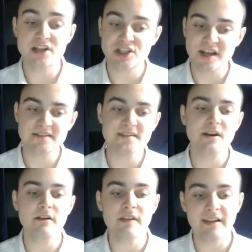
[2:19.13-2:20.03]
chances
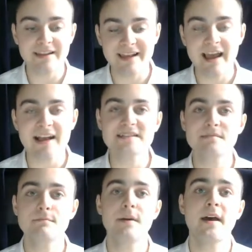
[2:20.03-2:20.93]
are that it
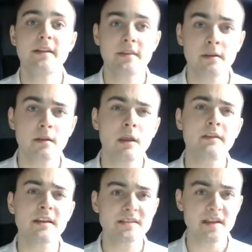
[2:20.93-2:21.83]
hasn't been
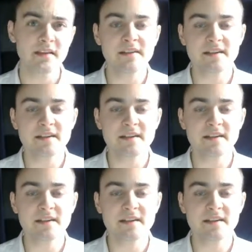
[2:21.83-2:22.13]
indexed yet.